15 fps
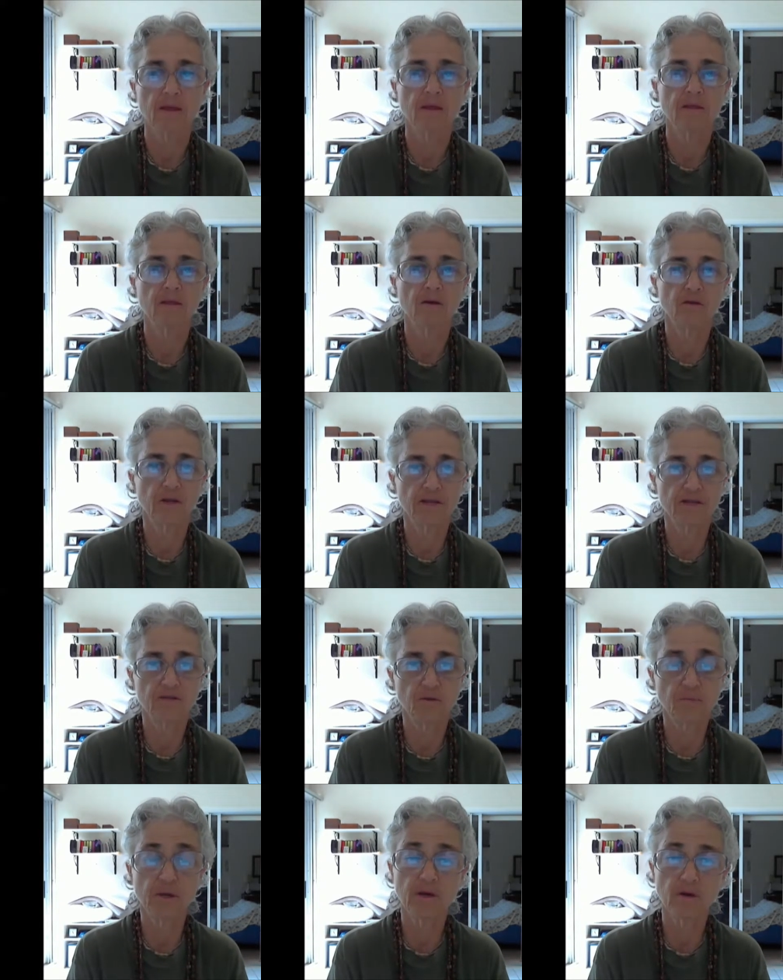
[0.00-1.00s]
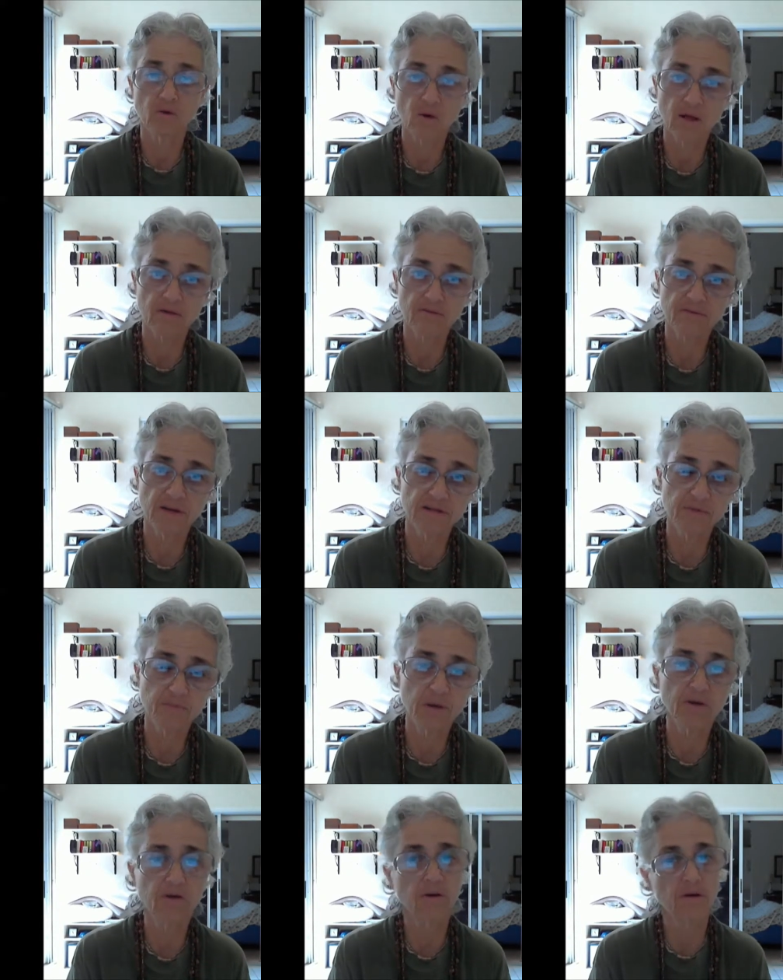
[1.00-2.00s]
there needs to be a qualified
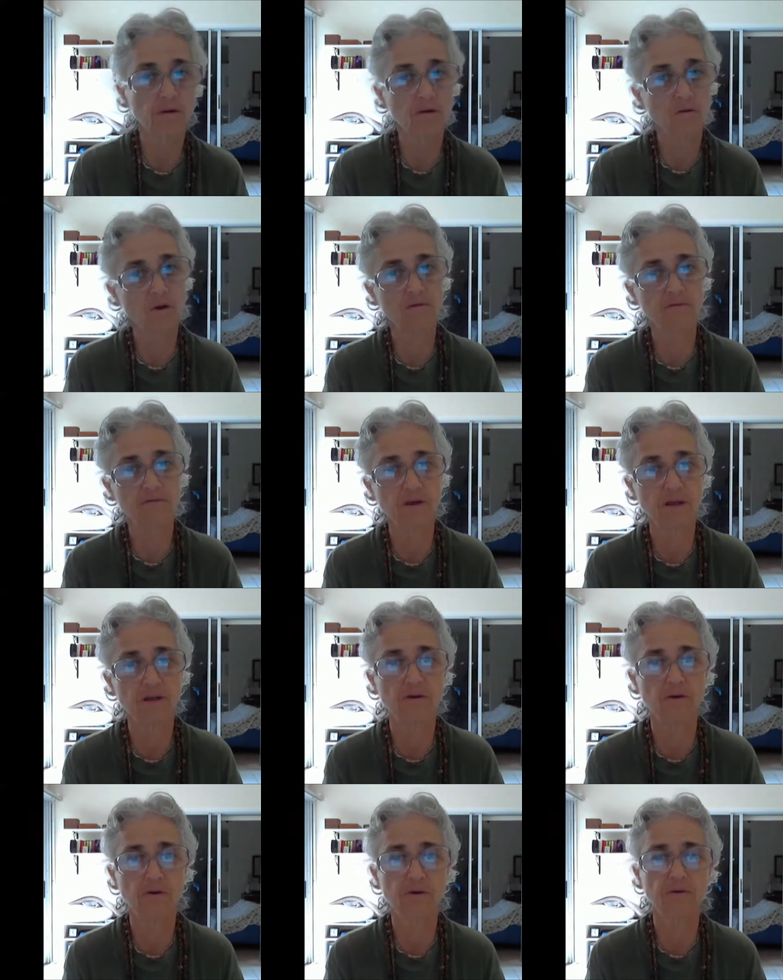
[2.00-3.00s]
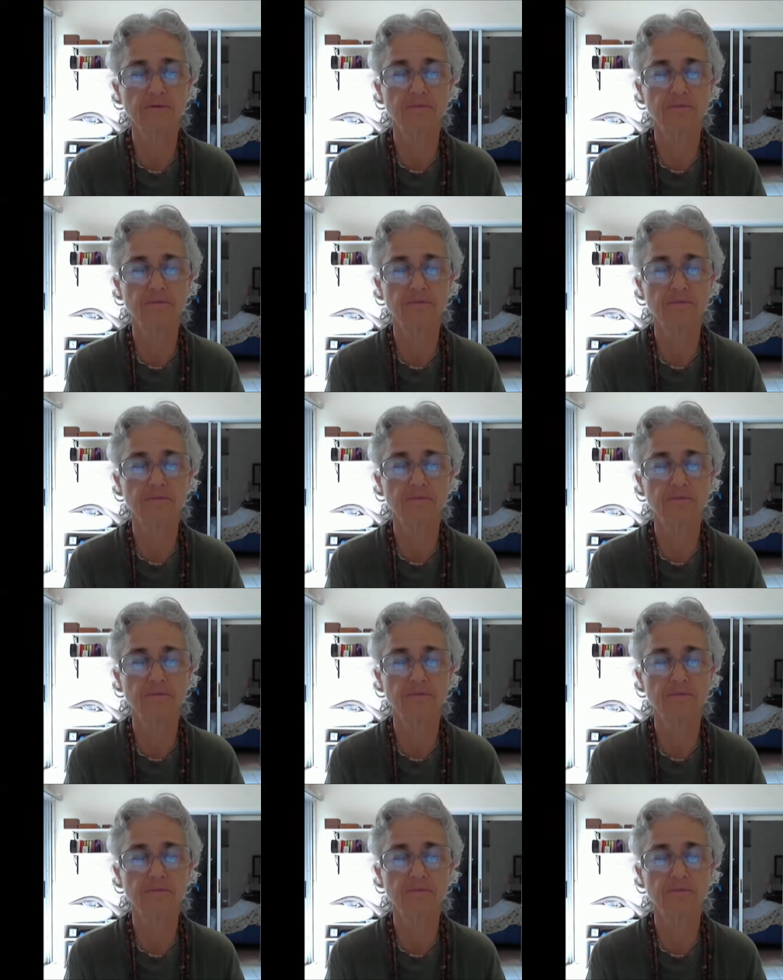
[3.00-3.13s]
speaker and a qualified hearer.